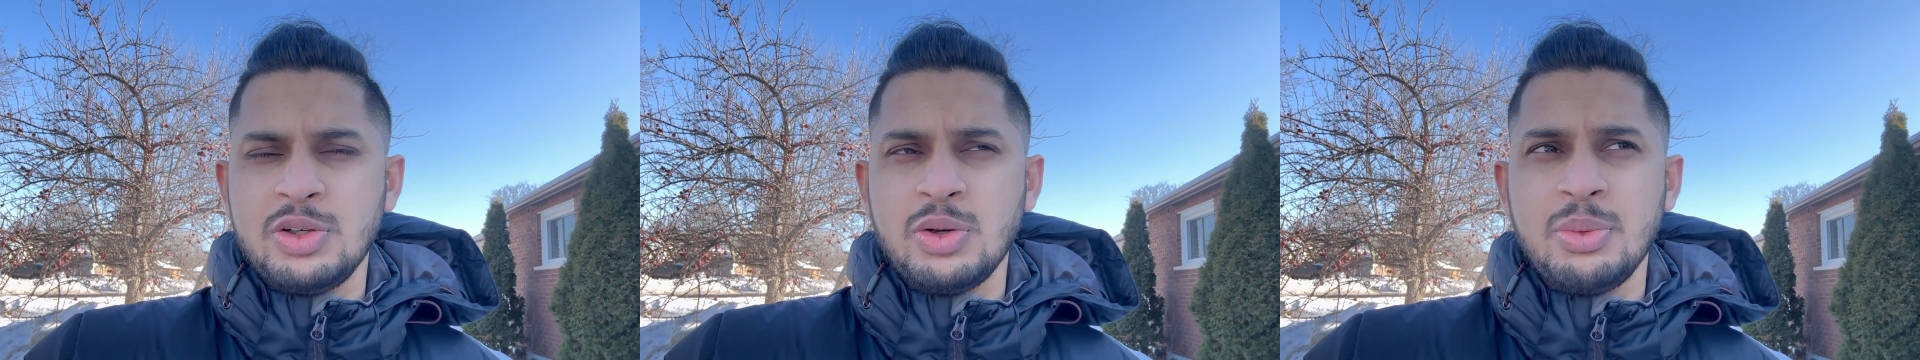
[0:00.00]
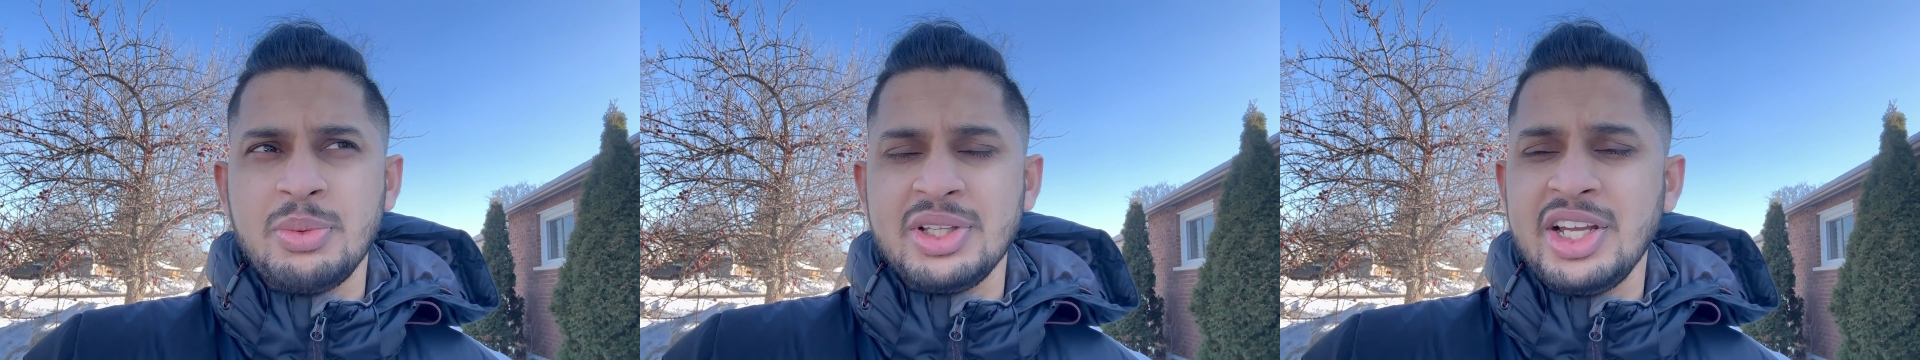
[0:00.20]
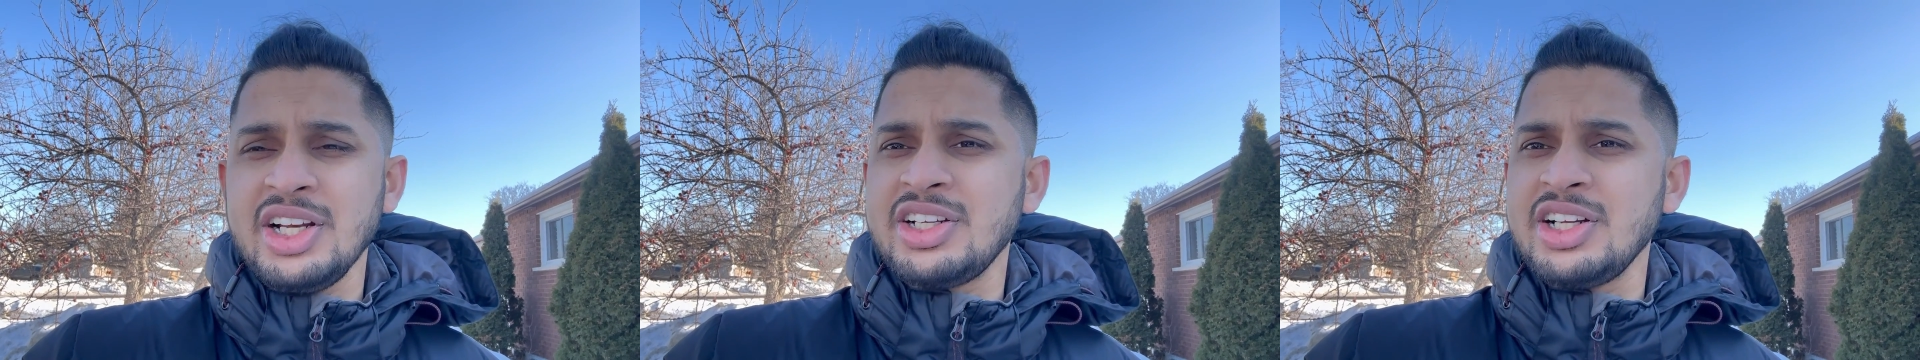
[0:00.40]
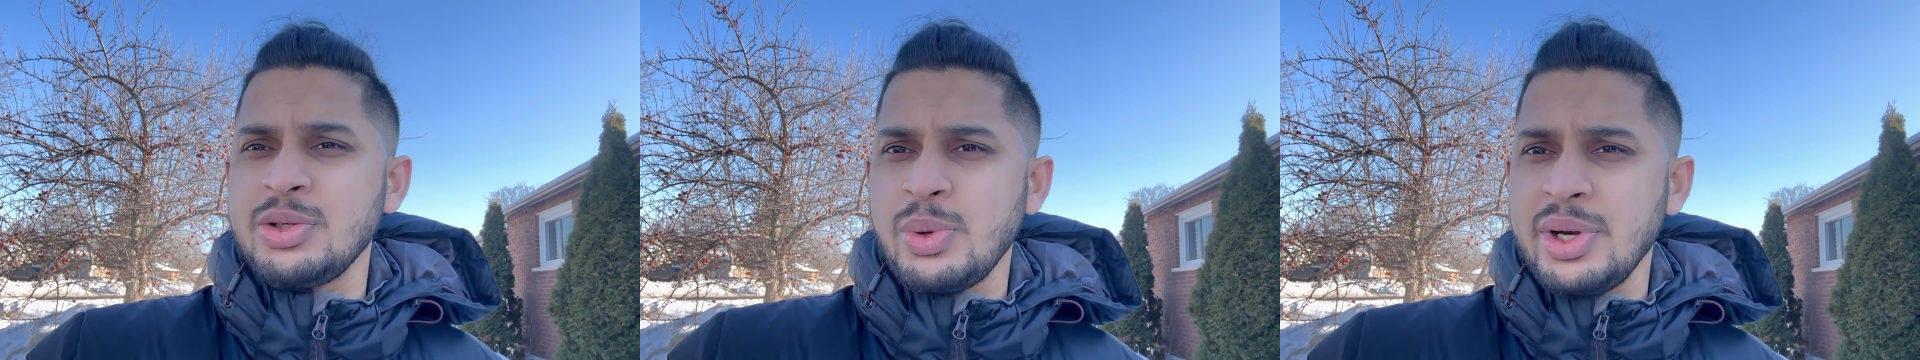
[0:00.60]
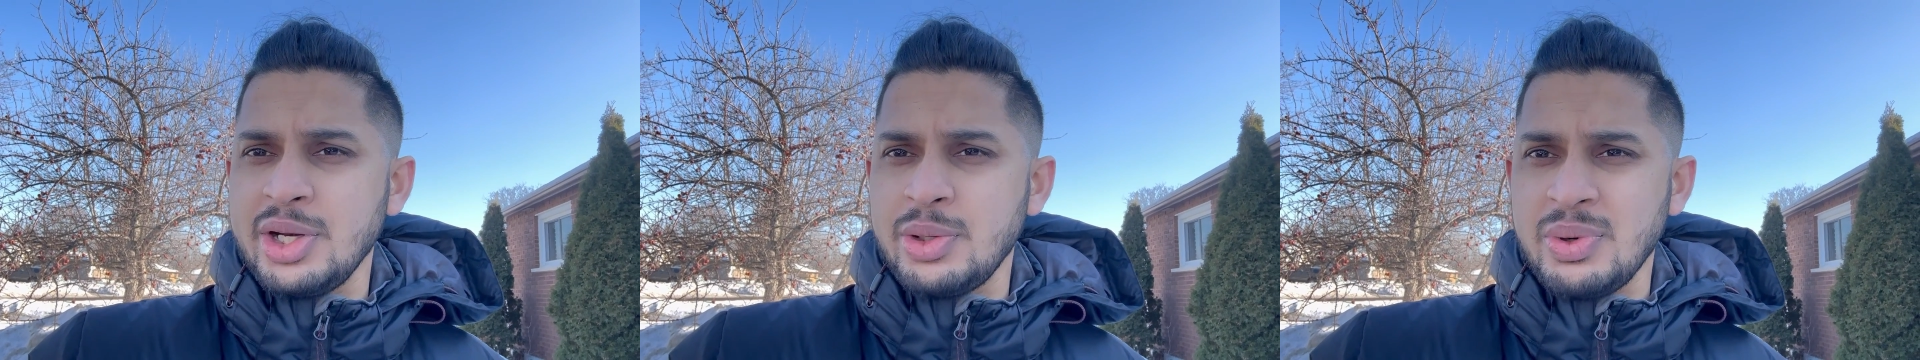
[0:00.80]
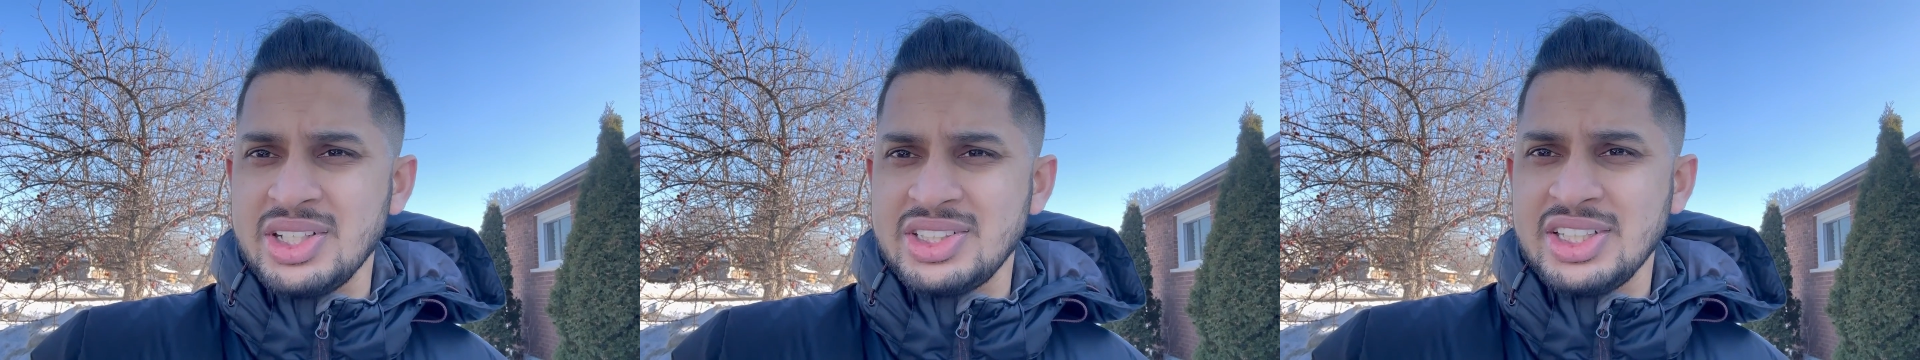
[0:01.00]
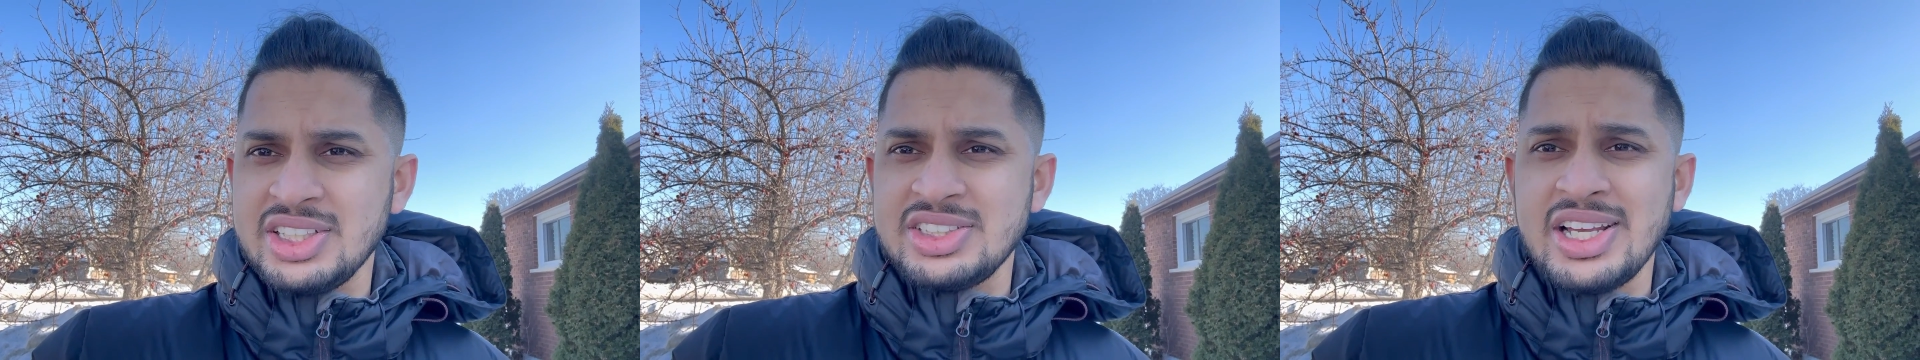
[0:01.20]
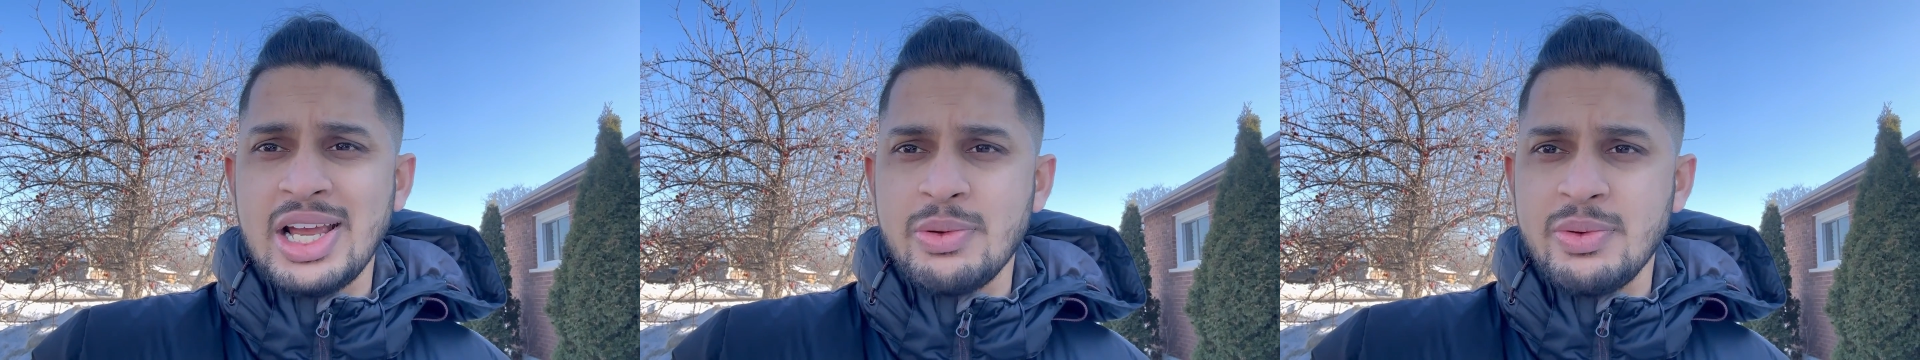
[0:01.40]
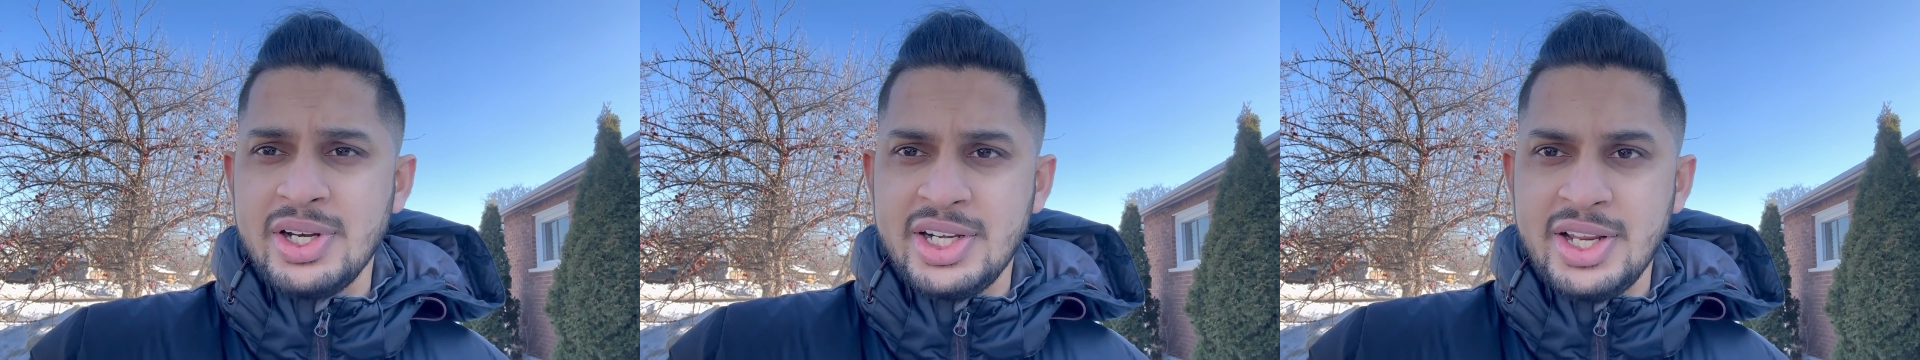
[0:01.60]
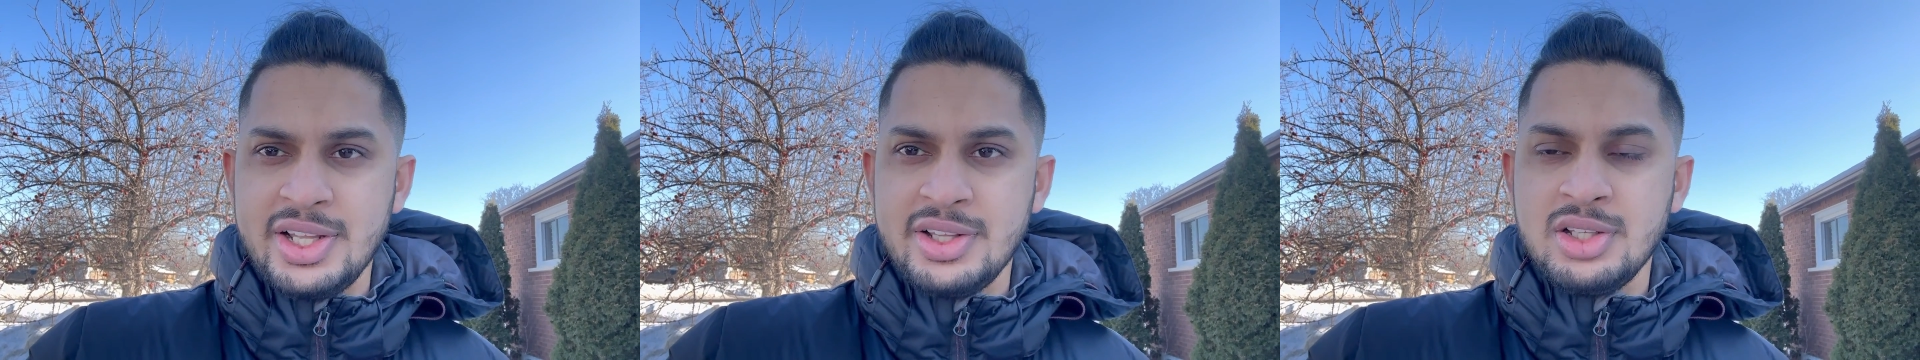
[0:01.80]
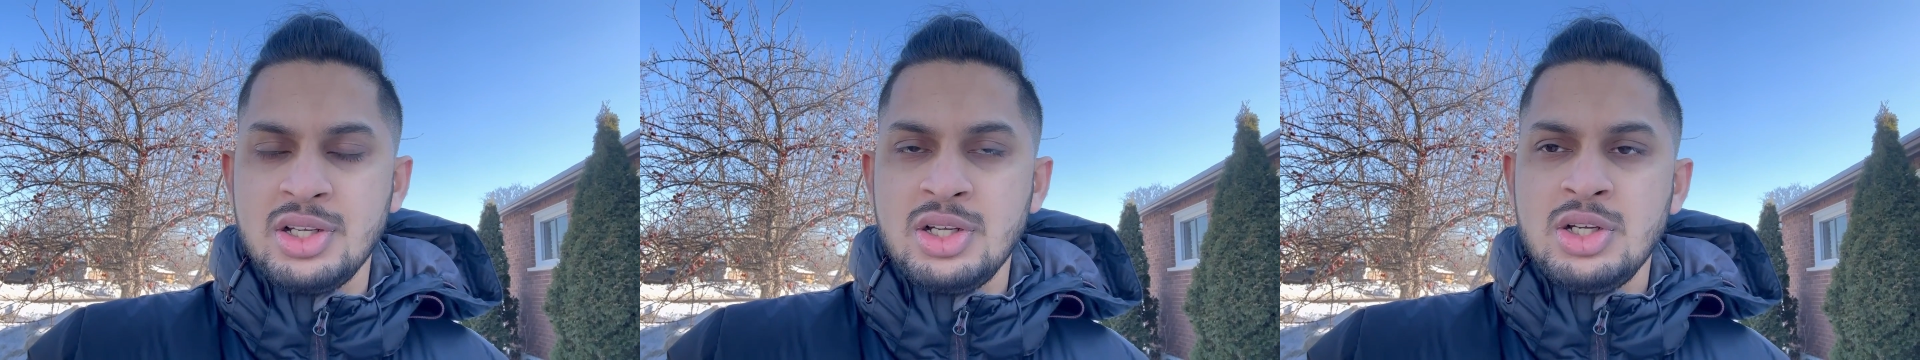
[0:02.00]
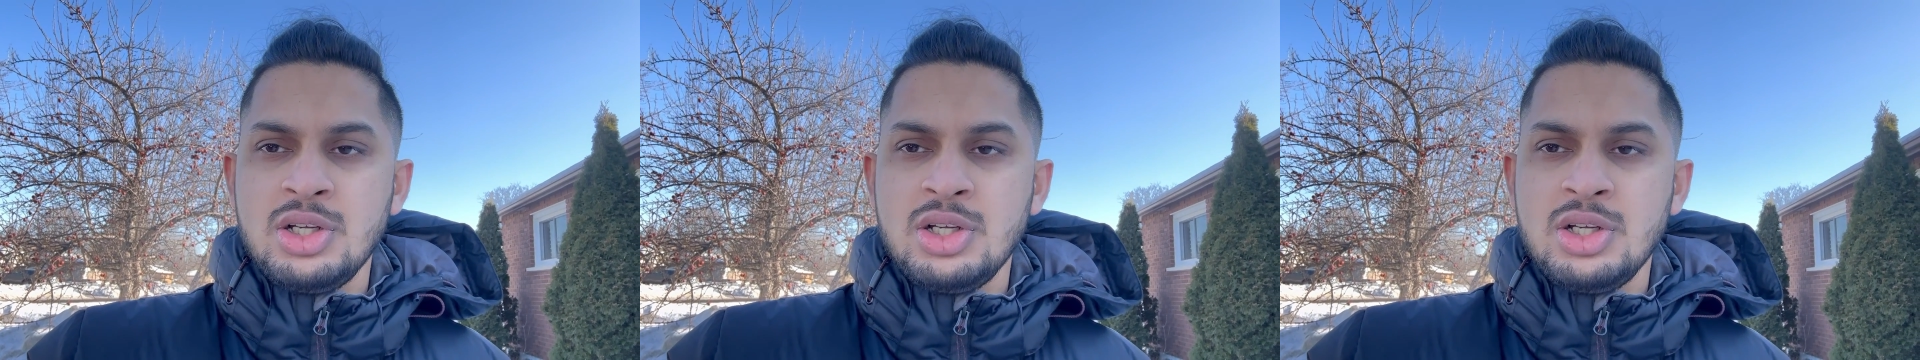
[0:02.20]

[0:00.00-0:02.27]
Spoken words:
be there till 2026 January 10th.